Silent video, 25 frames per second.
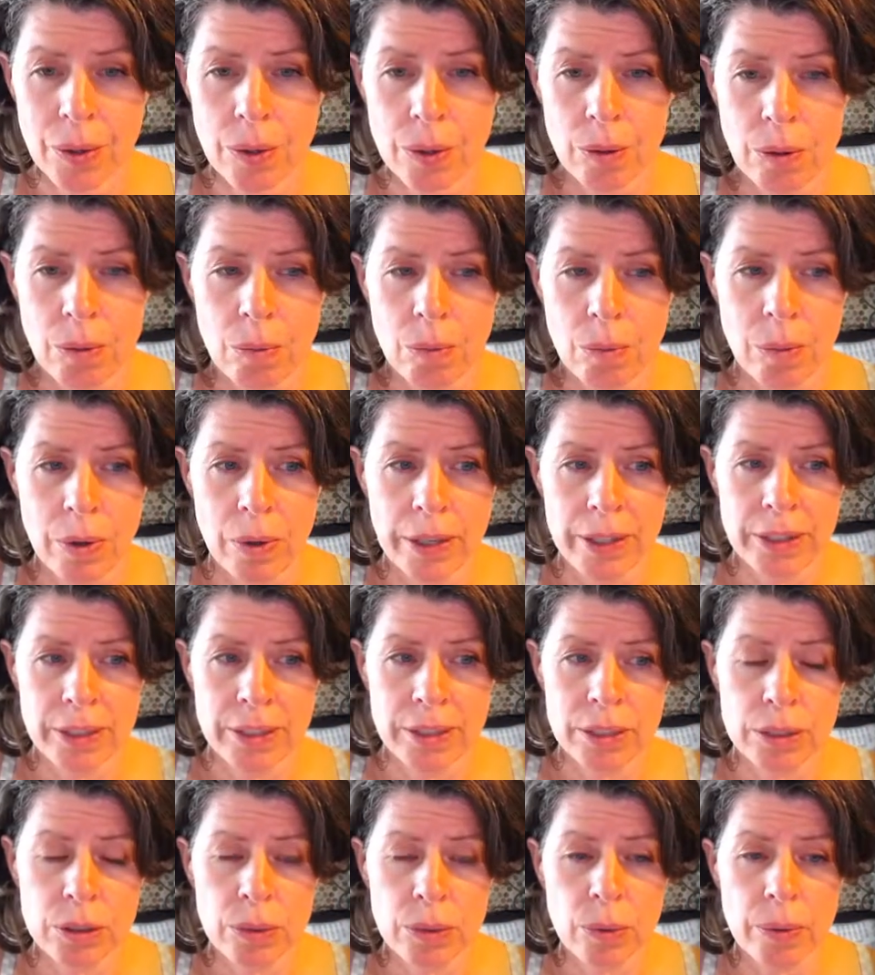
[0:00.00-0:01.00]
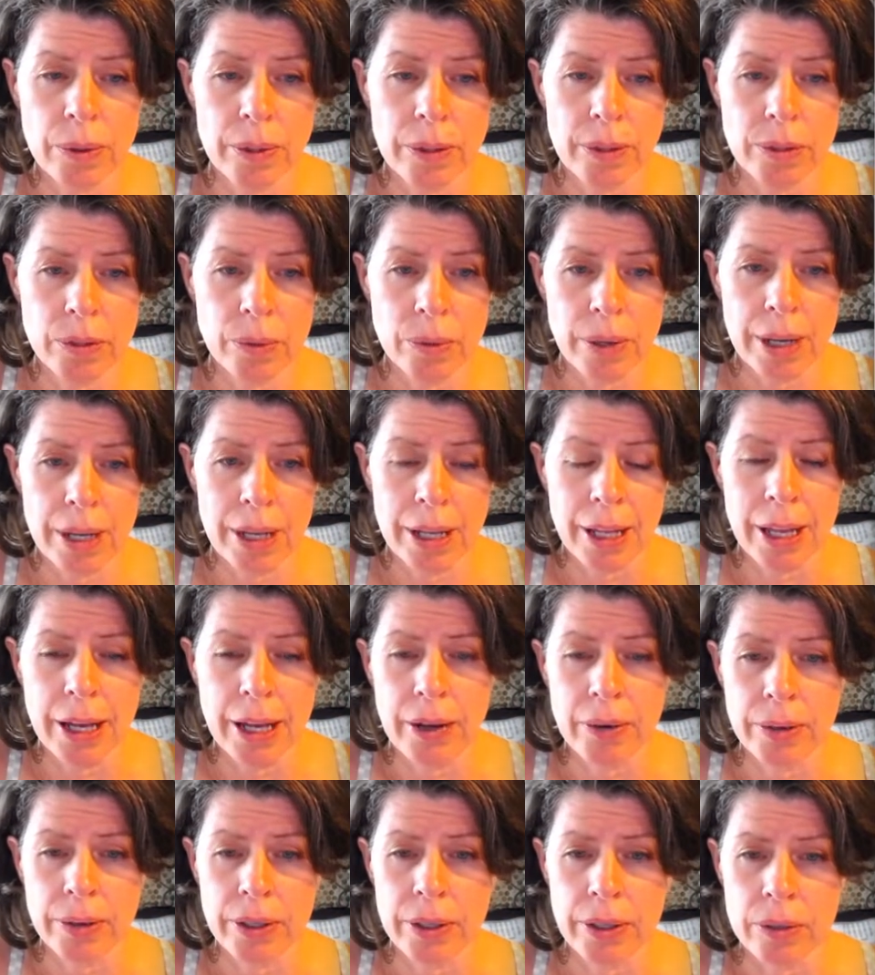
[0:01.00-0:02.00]
What is this going to
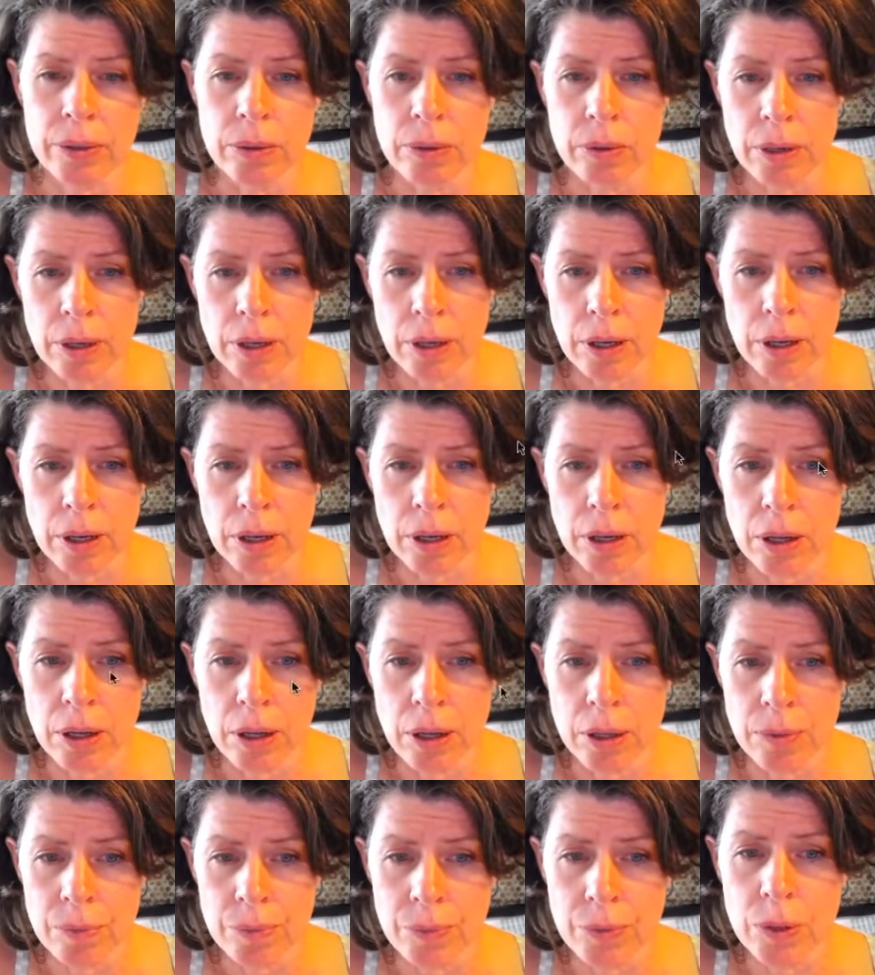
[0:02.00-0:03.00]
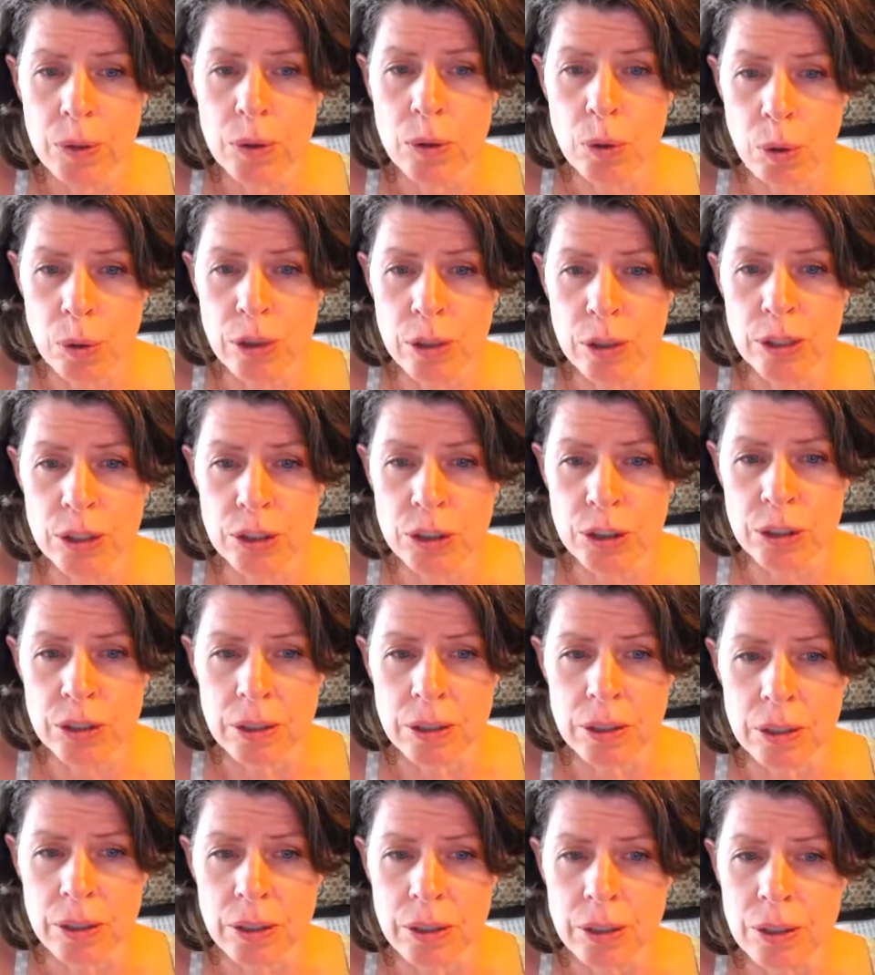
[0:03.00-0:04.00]
allow you?
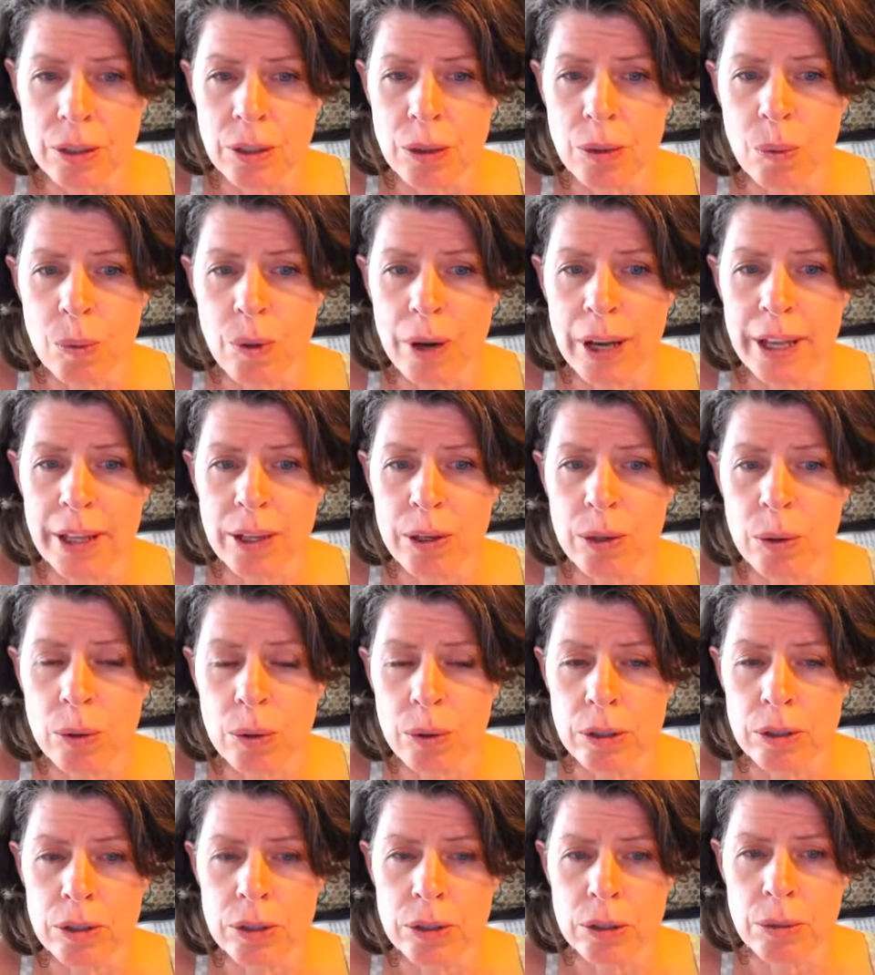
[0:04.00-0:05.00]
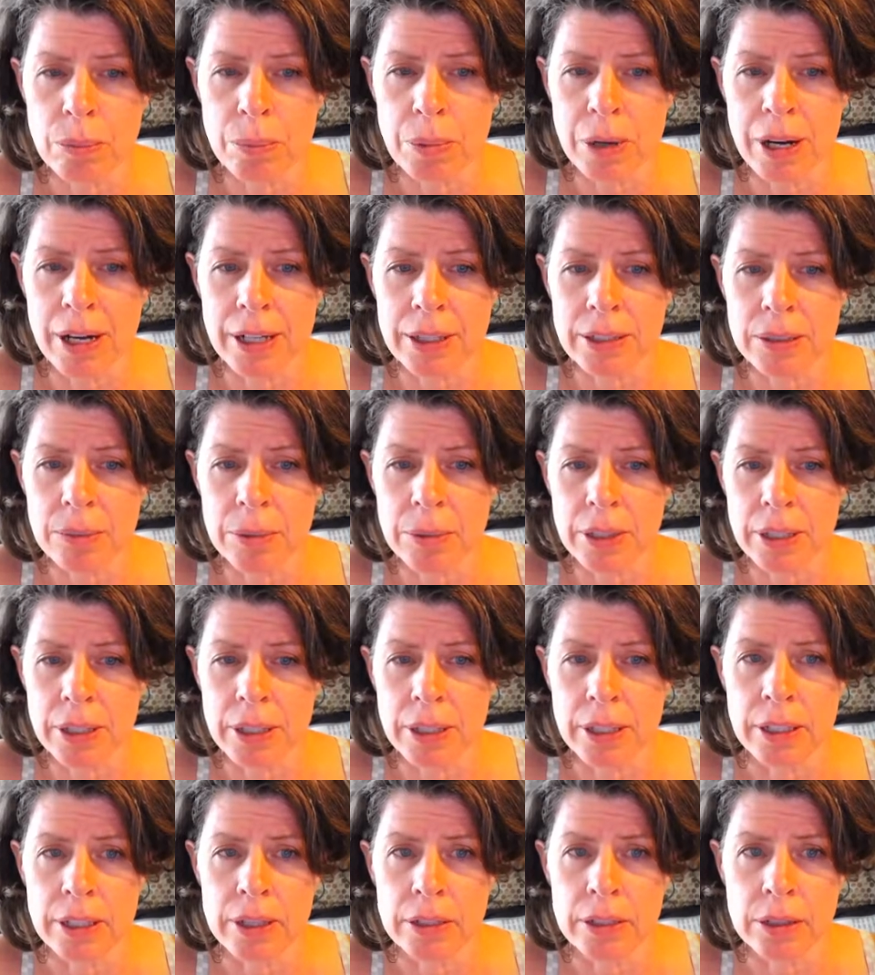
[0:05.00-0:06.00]
Quite cordial
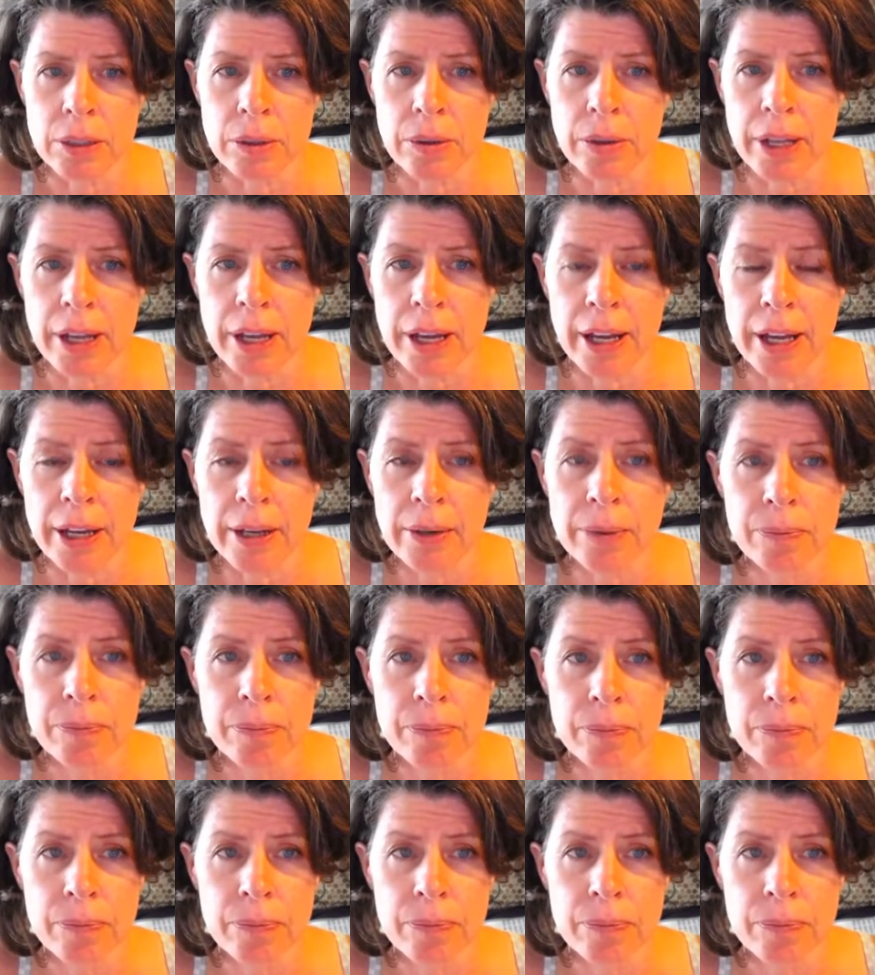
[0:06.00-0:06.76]
possibilities, okay?